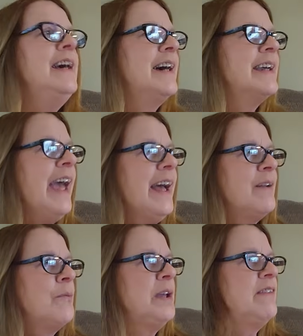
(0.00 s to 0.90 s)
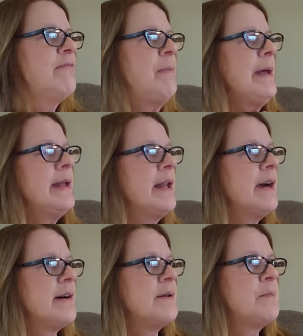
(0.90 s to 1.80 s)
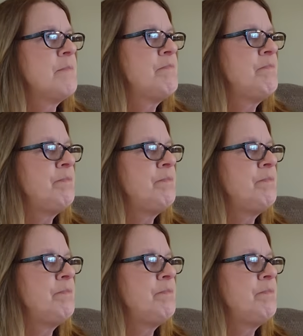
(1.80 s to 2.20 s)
Again, we've been buddying